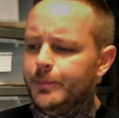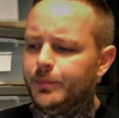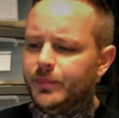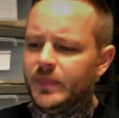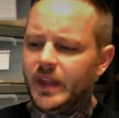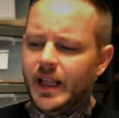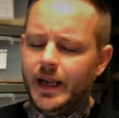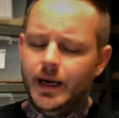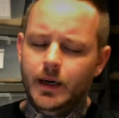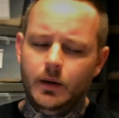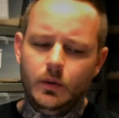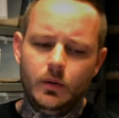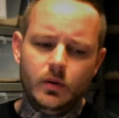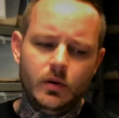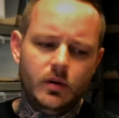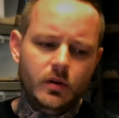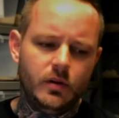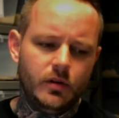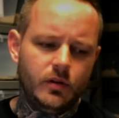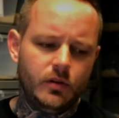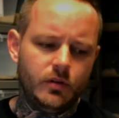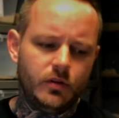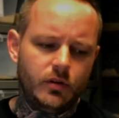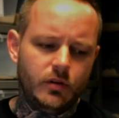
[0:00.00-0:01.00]
Now
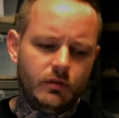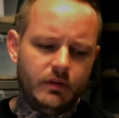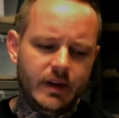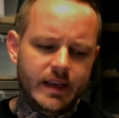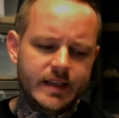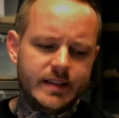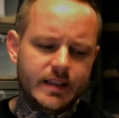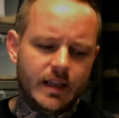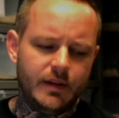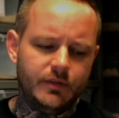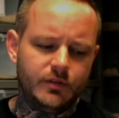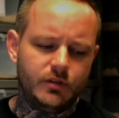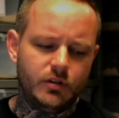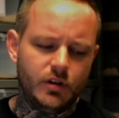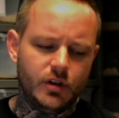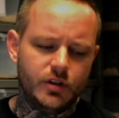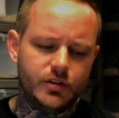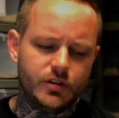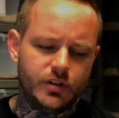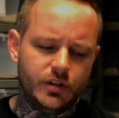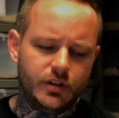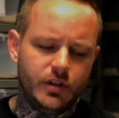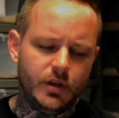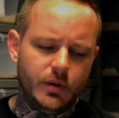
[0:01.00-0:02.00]
the reason I've
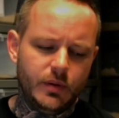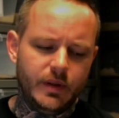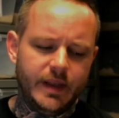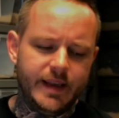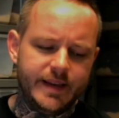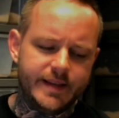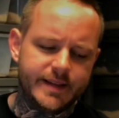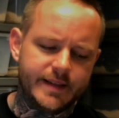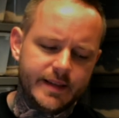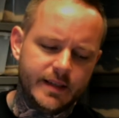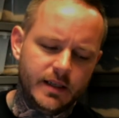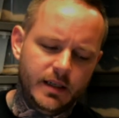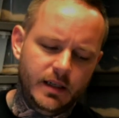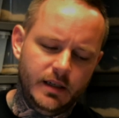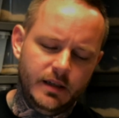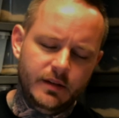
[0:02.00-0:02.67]
chose to do this,